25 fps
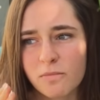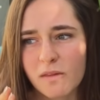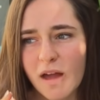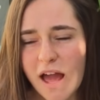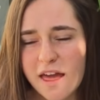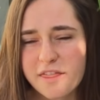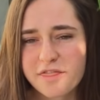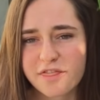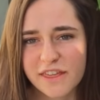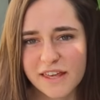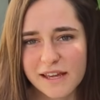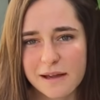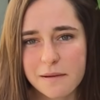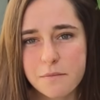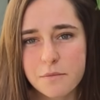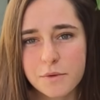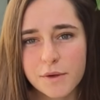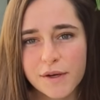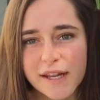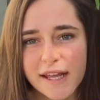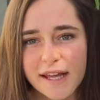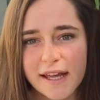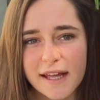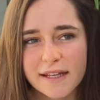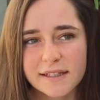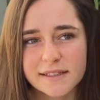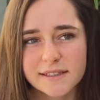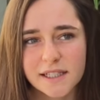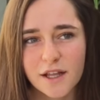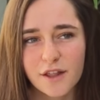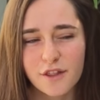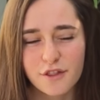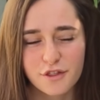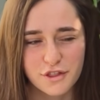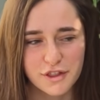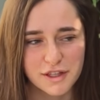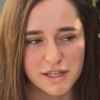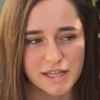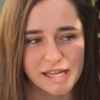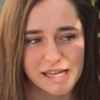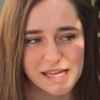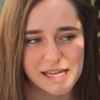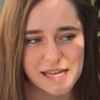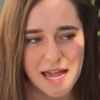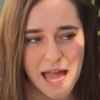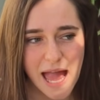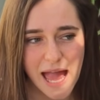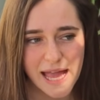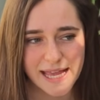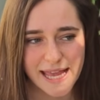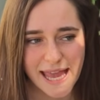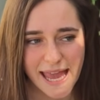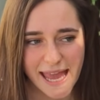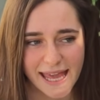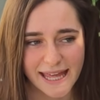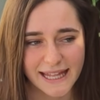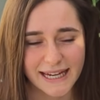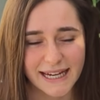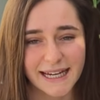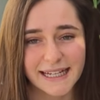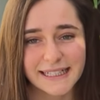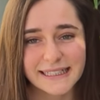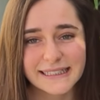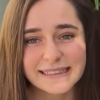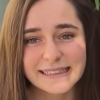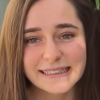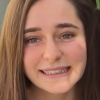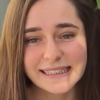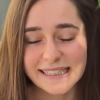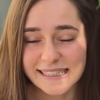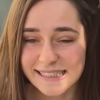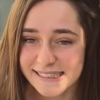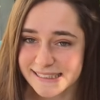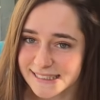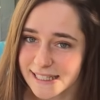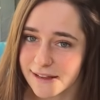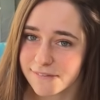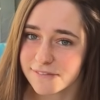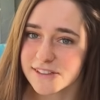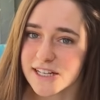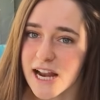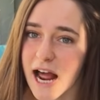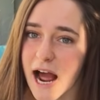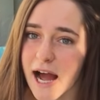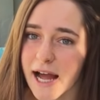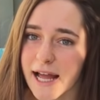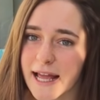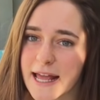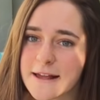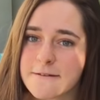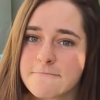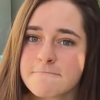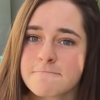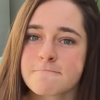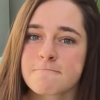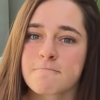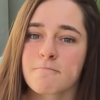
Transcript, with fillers: I think I'm gonna get the Canon T7i